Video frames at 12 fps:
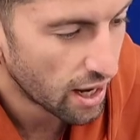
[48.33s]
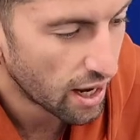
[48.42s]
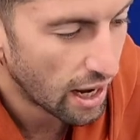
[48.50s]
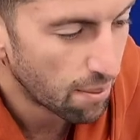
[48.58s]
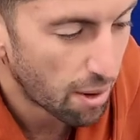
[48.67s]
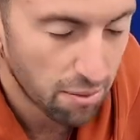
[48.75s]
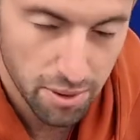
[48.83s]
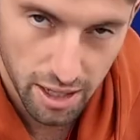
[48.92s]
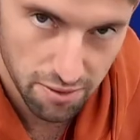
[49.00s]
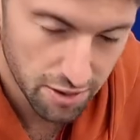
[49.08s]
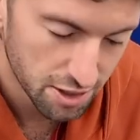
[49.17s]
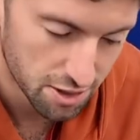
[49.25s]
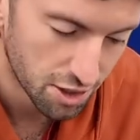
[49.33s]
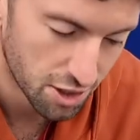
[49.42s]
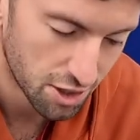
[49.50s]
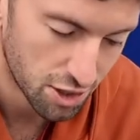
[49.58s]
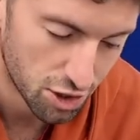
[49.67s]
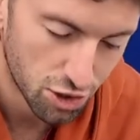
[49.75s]
I've been given this to
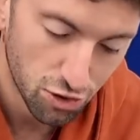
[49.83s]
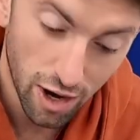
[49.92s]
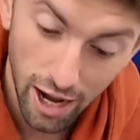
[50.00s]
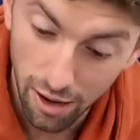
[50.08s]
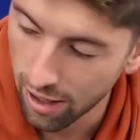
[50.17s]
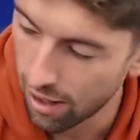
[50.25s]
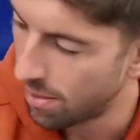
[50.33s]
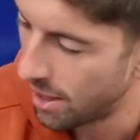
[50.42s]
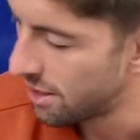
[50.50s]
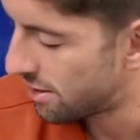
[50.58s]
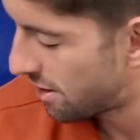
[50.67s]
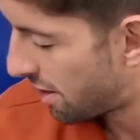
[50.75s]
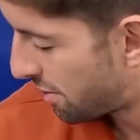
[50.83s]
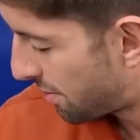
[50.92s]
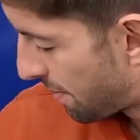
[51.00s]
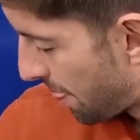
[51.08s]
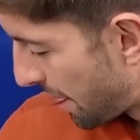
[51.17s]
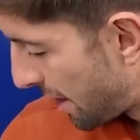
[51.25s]
try out a little bit, so
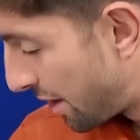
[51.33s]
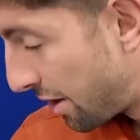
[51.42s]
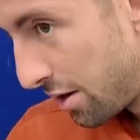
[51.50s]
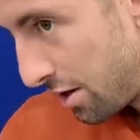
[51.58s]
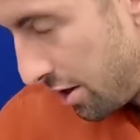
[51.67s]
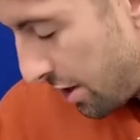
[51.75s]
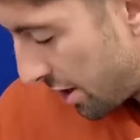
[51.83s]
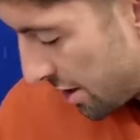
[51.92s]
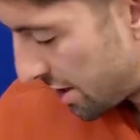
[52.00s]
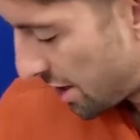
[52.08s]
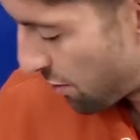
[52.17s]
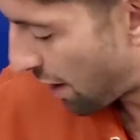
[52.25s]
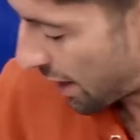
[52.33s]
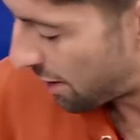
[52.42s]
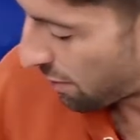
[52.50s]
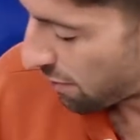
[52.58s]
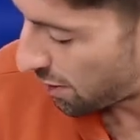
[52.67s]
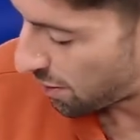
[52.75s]
you're going to see a racket
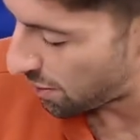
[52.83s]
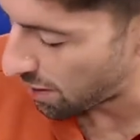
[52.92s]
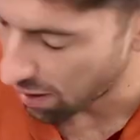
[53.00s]
review